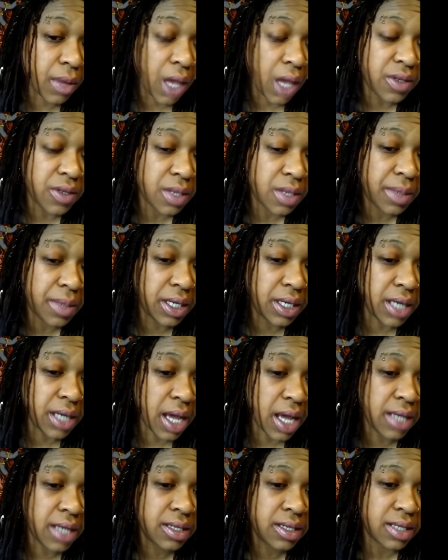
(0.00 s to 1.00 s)
if somebody
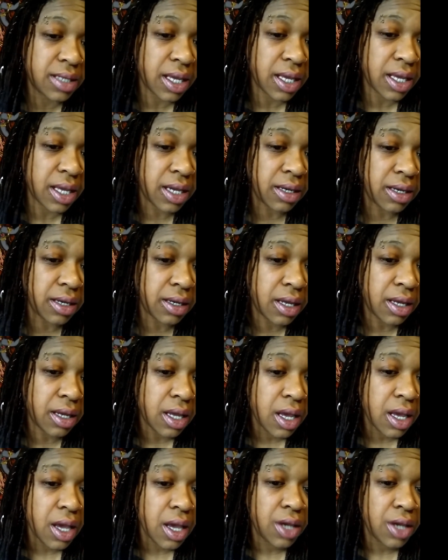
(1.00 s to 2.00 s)
does, then
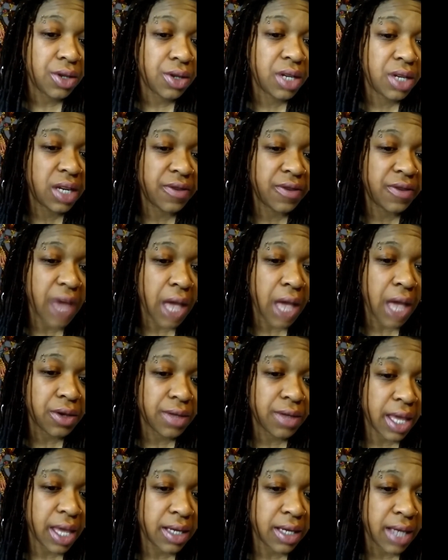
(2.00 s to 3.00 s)
you need to
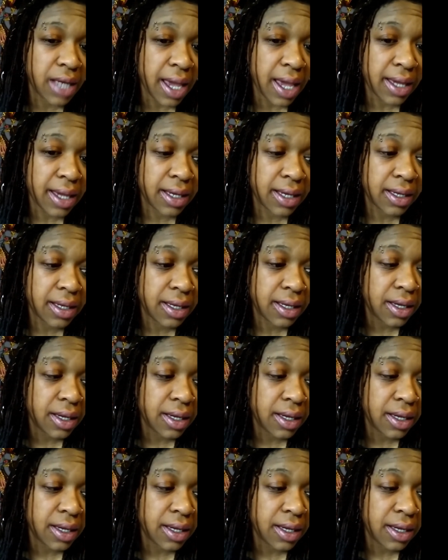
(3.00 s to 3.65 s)
value that deck.